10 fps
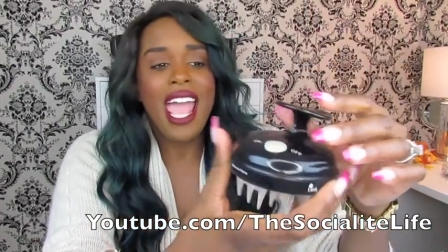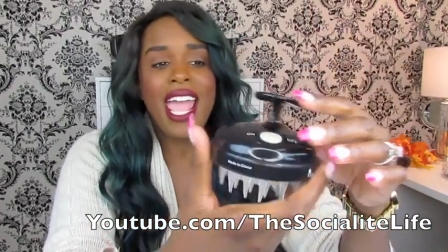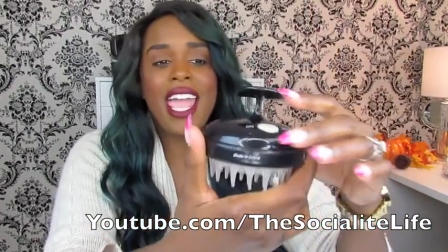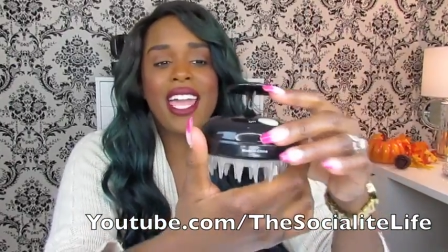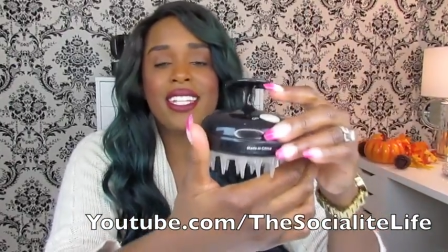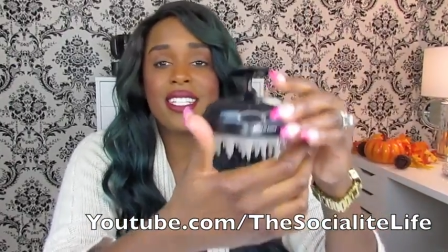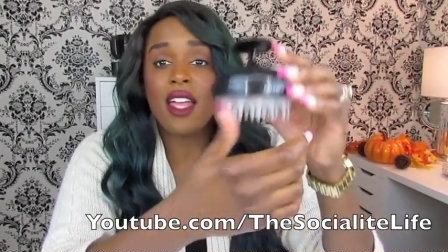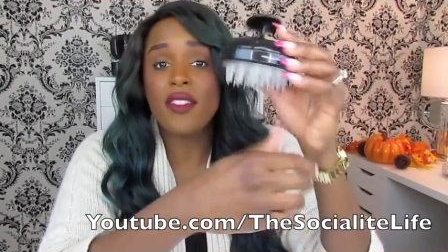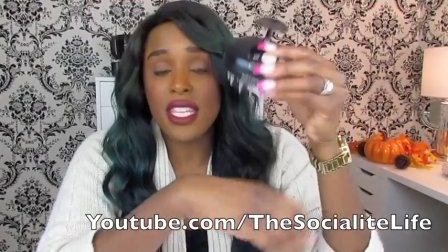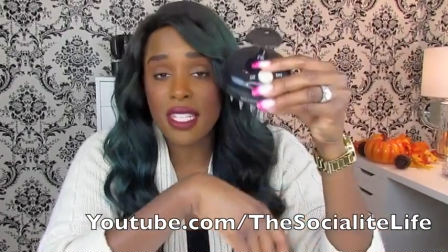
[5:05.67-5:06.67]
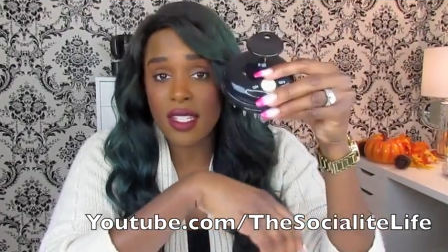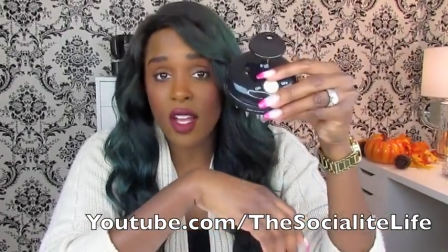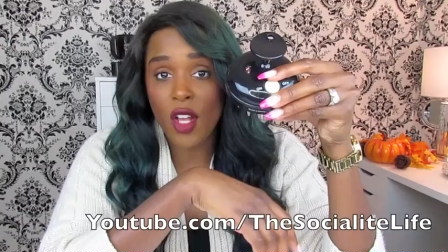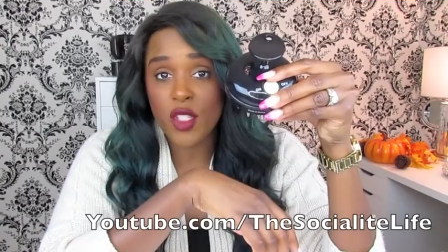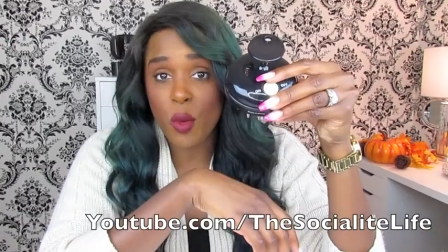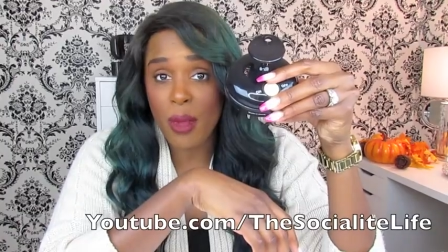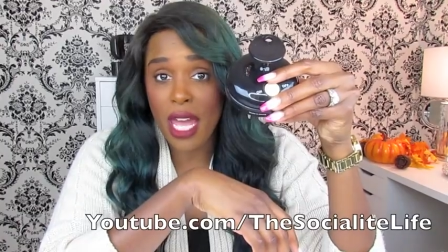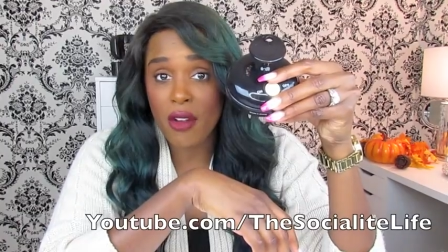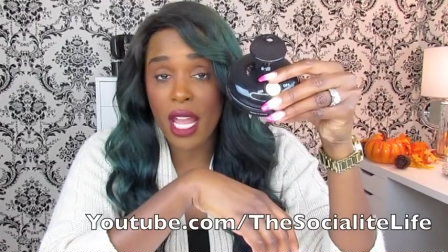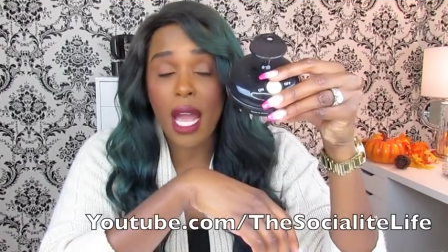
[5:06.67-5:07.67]
And this is also
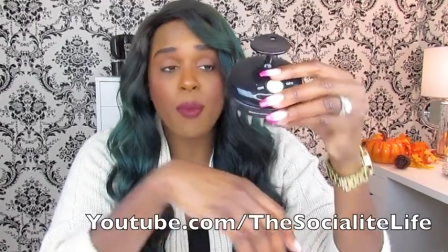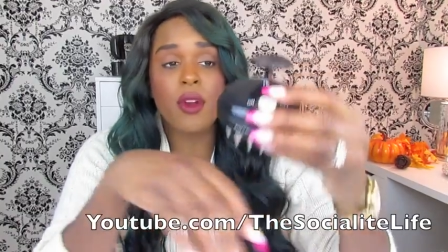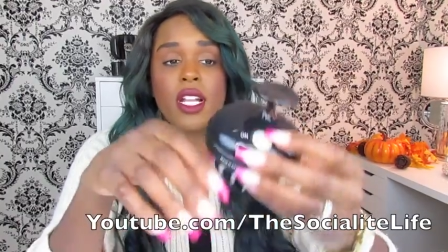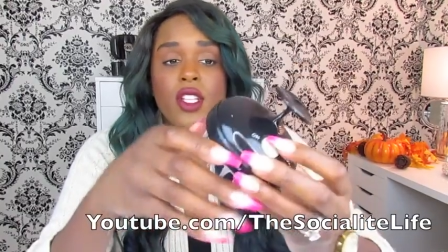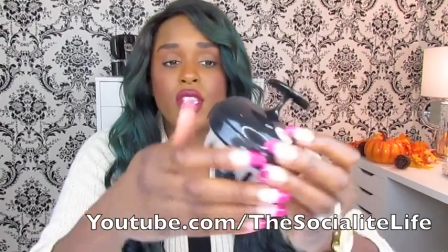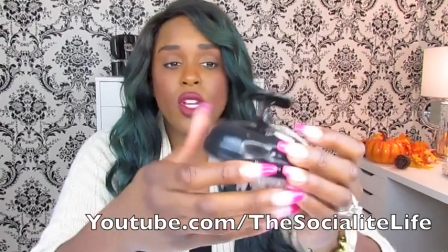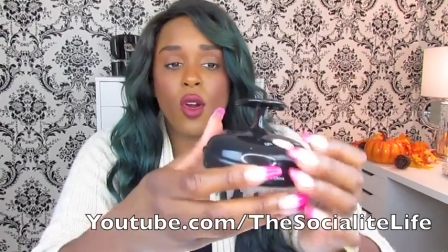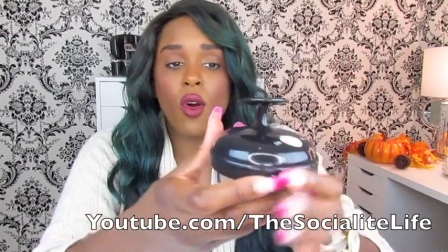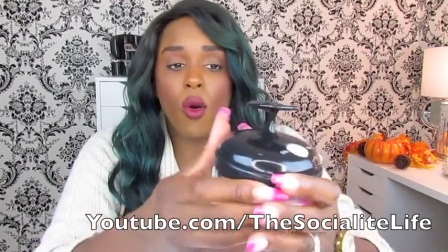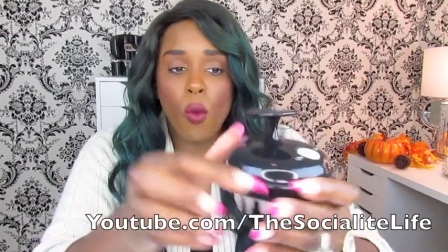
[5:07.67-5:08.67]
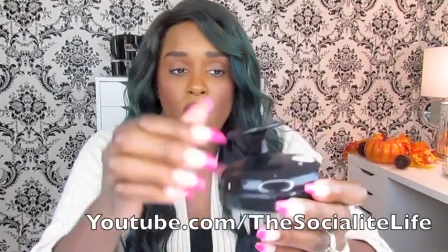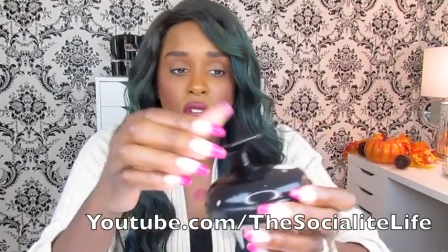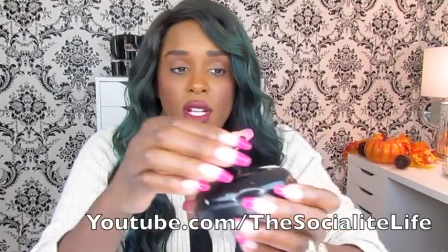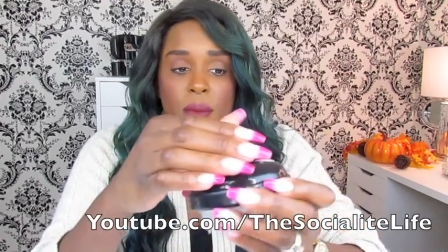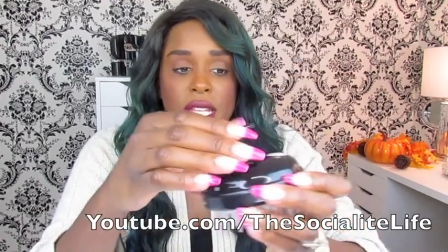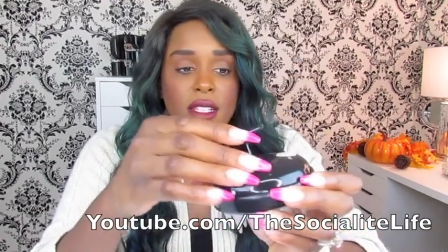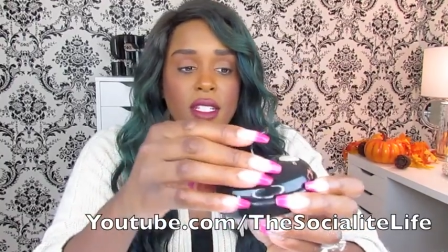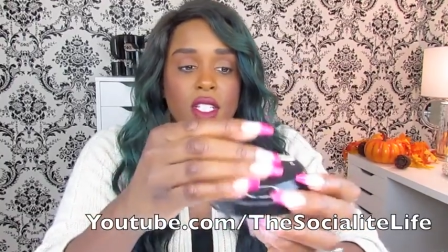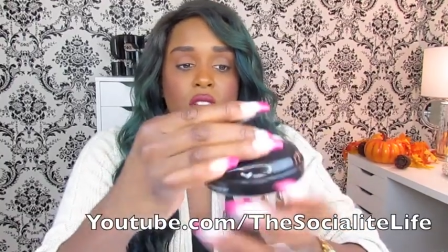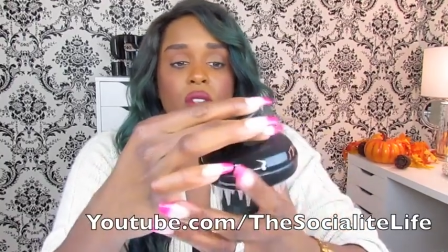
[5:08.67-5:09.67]
battery operated, so what you're gonna
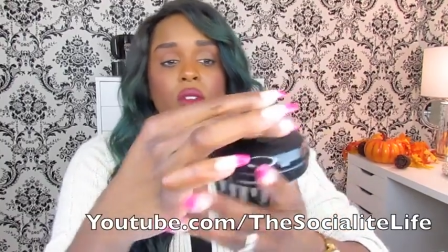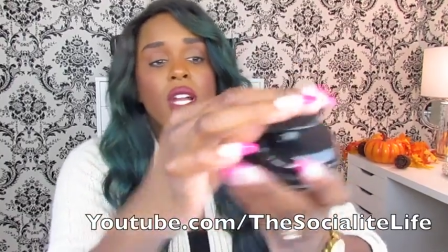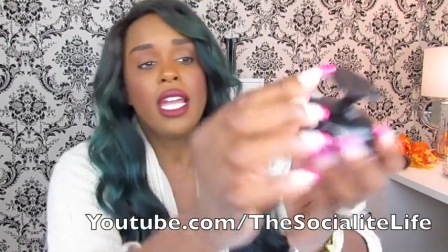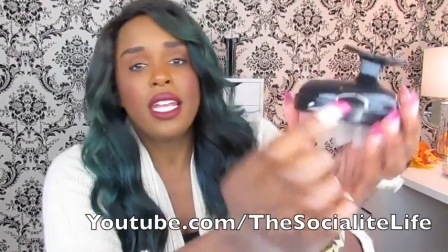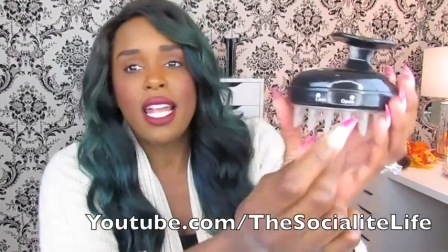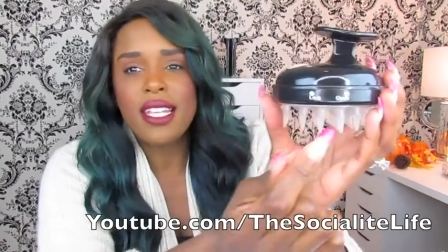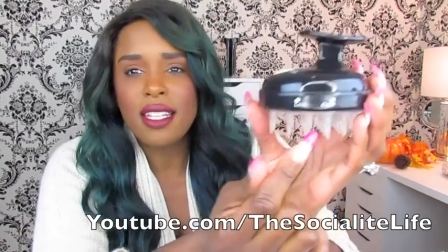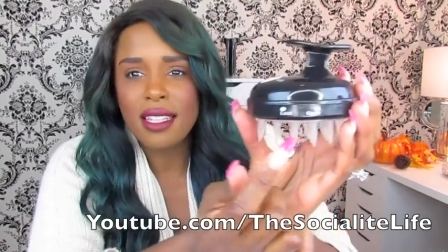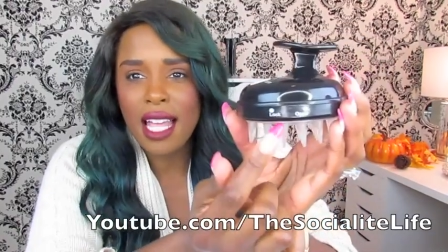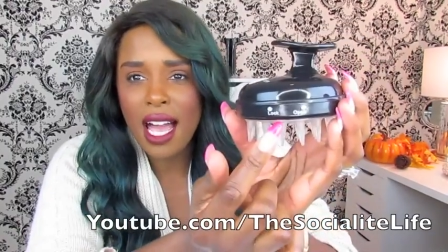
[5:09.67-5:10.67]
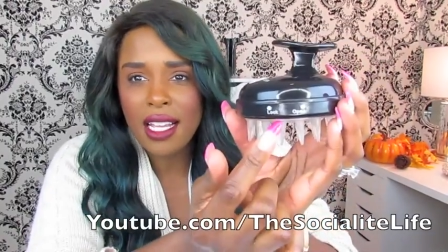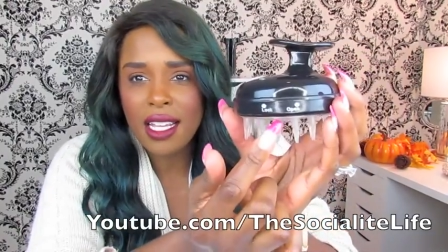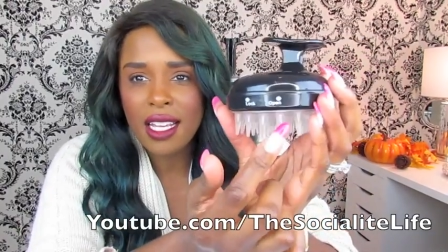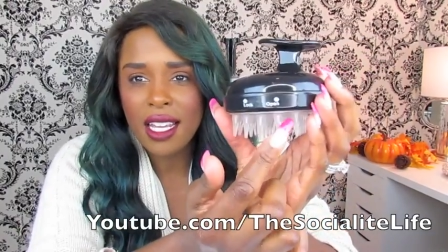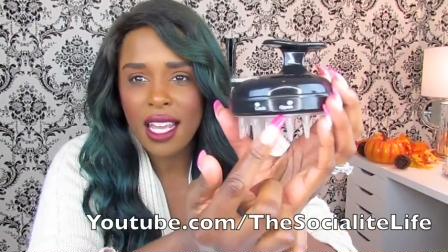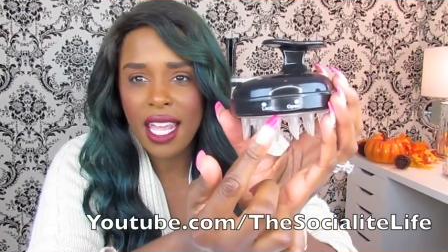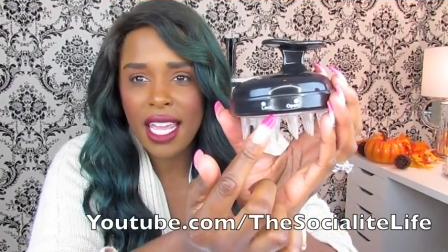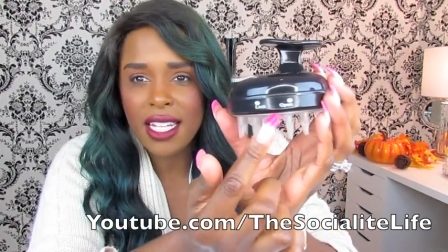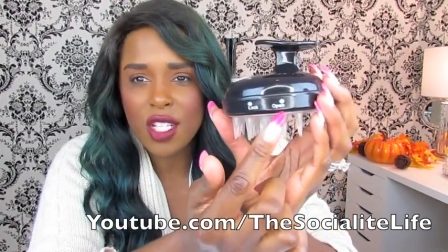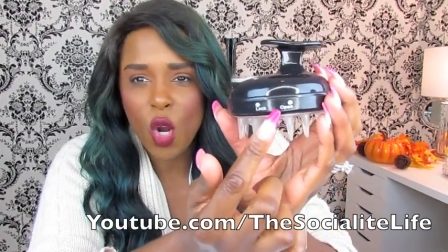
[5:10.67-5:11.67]
basically do, it has a lock
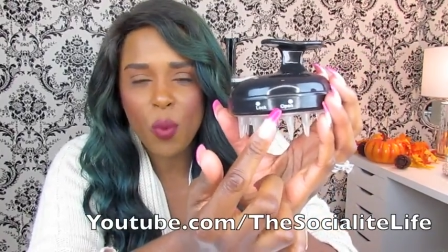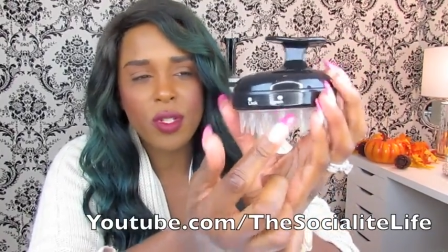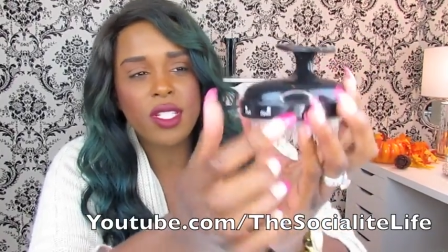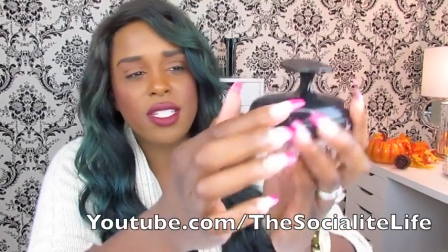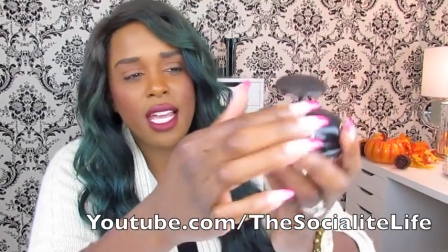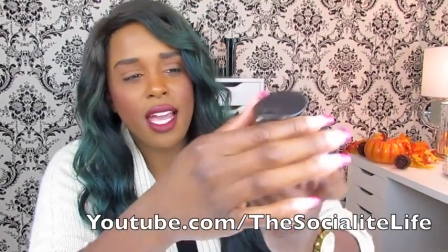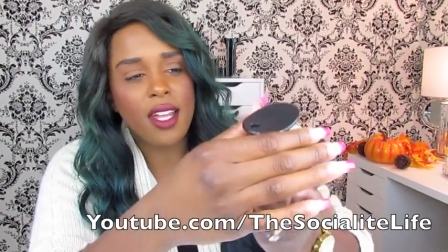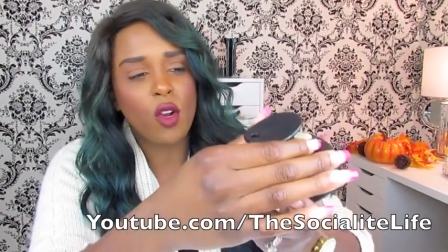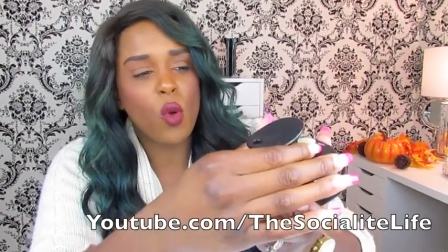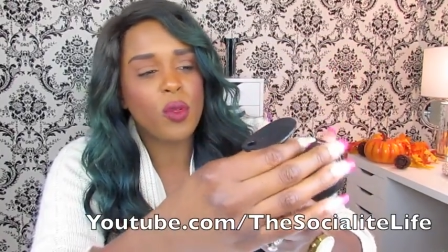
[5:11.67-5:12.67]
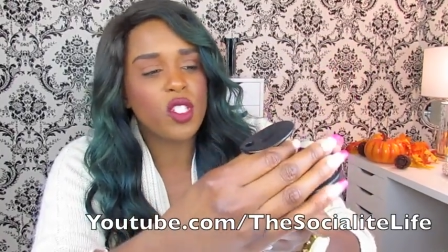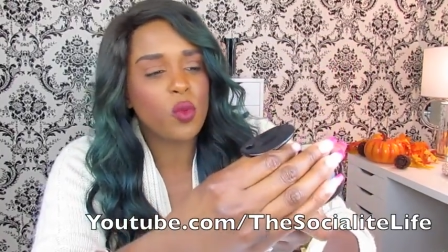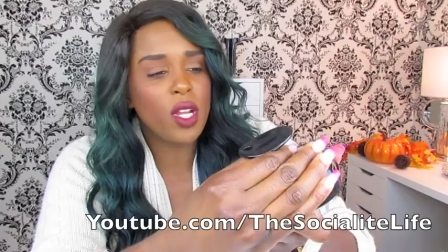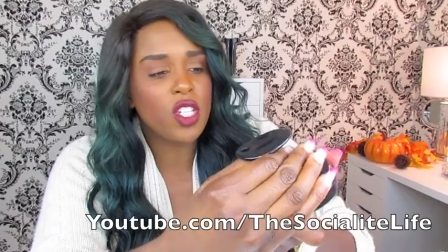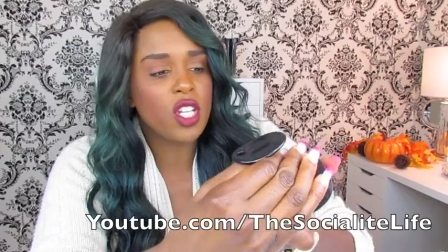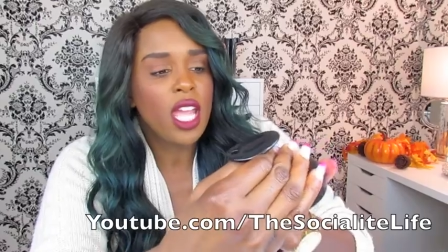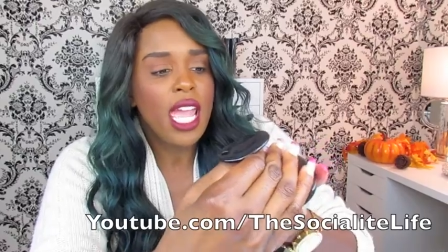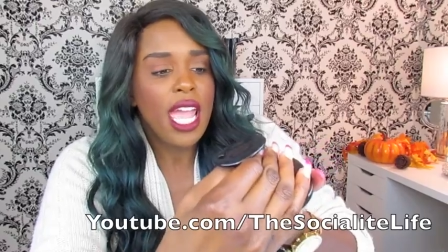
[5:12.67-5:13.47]
and open side or open switch,